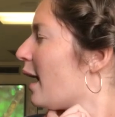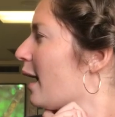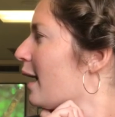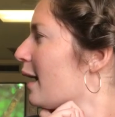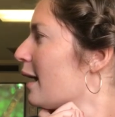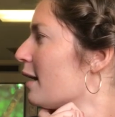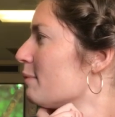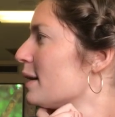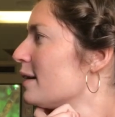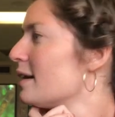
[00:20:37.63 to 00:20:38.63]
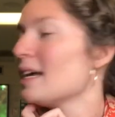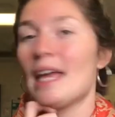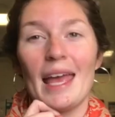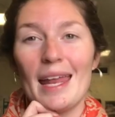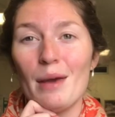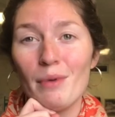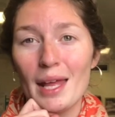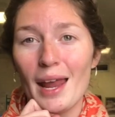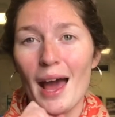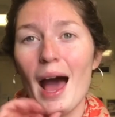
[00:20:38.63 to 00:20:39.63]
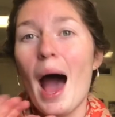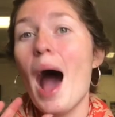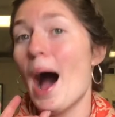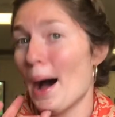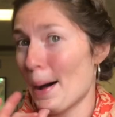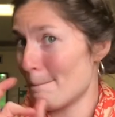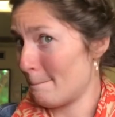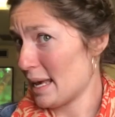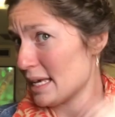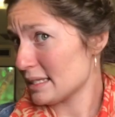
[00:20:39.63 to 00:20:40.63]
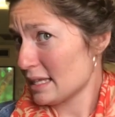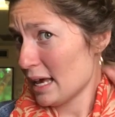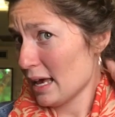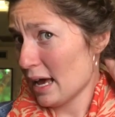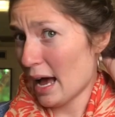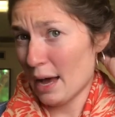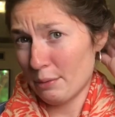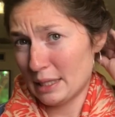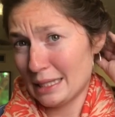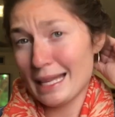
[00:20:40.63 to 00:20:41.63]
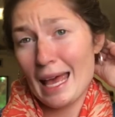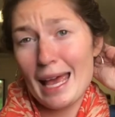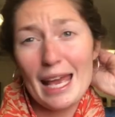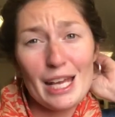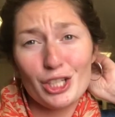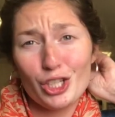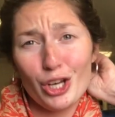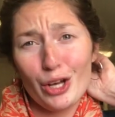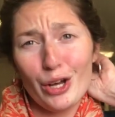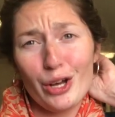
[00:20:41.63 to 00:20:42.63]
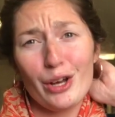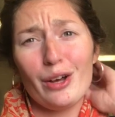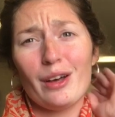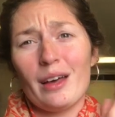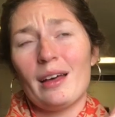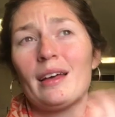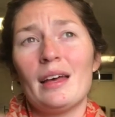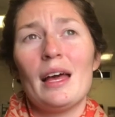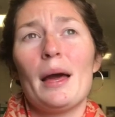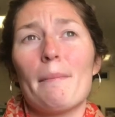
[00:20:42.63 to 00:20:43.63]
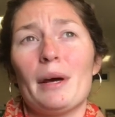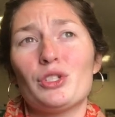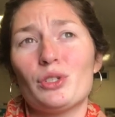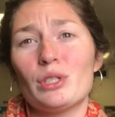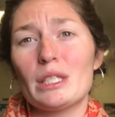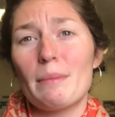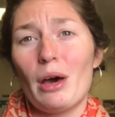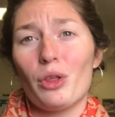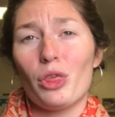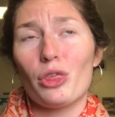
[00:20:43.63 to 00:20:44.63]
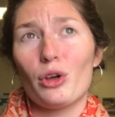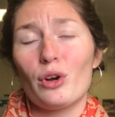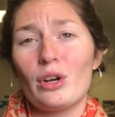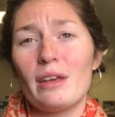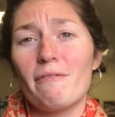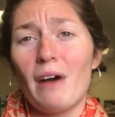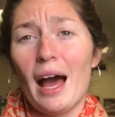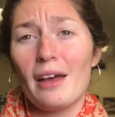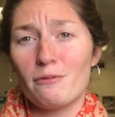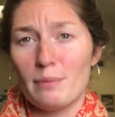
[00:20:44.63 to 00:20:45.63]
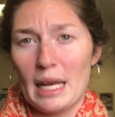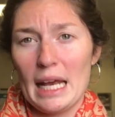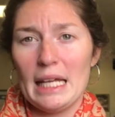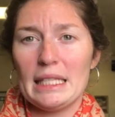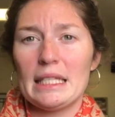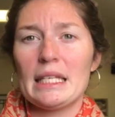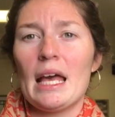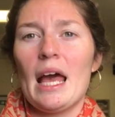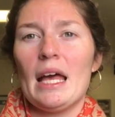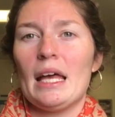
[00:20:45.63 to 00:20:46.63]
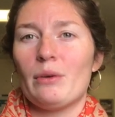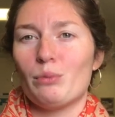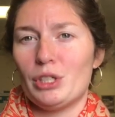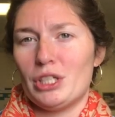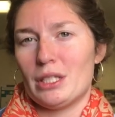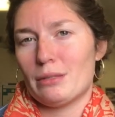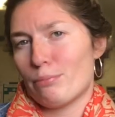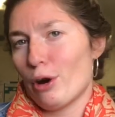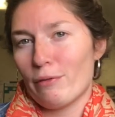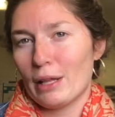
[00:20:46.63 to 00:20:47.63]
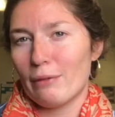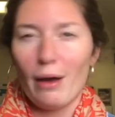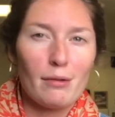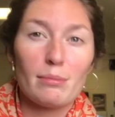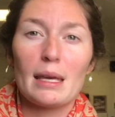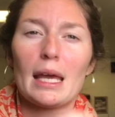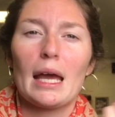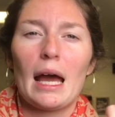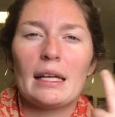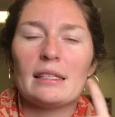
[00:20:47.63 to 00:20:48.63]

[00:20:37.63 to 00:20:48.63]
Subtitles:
And it went amazing. I would say it took my students about 35 minutes, which is perfectly fine with me.